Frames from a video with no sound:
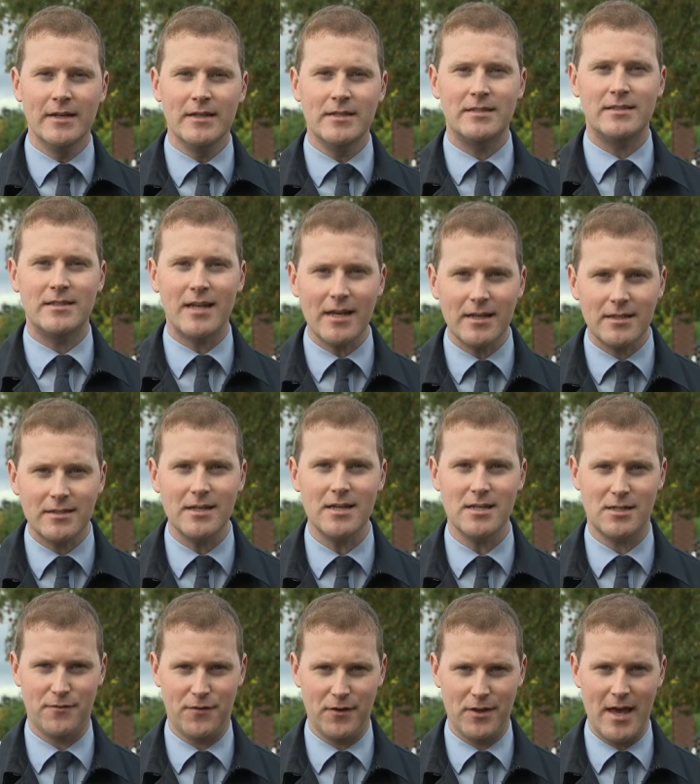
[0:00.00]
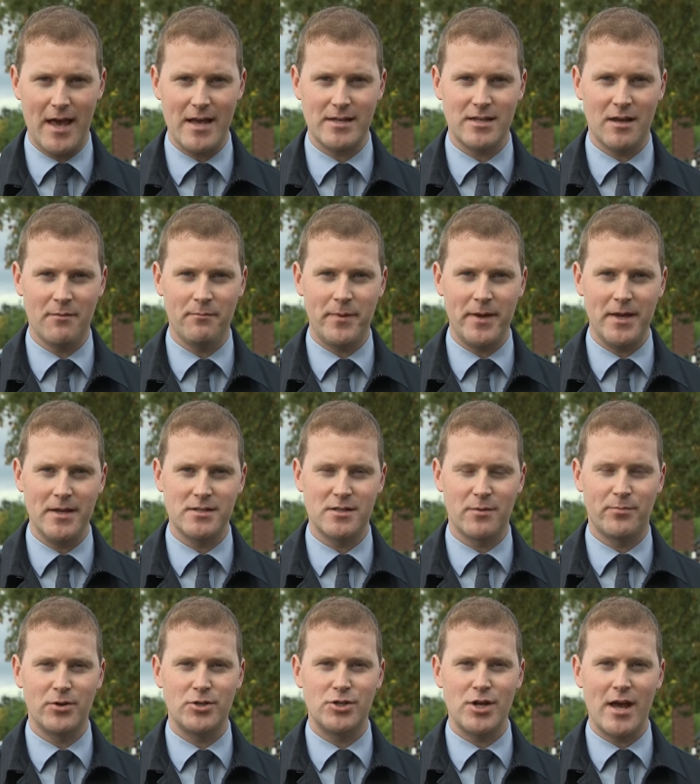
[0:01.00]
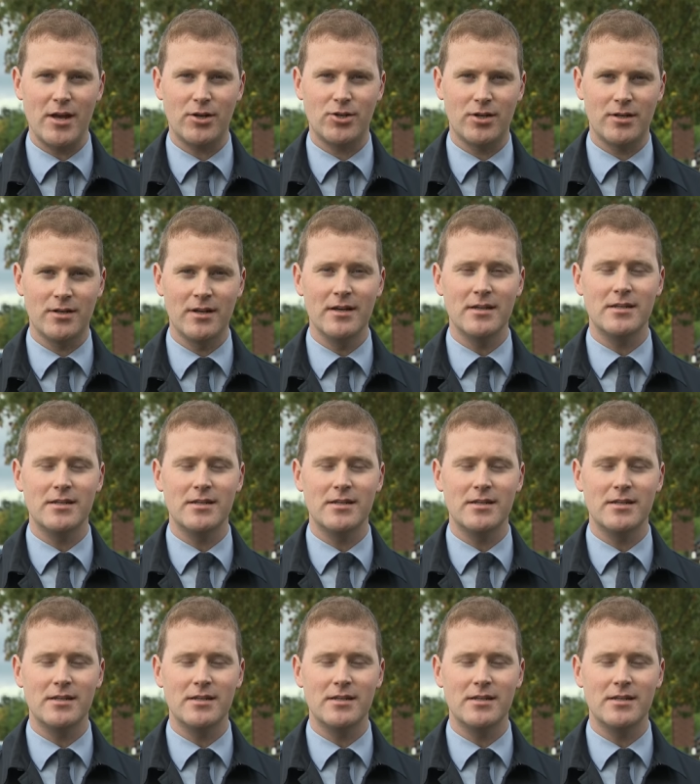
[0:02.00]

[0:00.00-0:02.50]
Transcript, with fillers: Six seats for the SNP is the projection,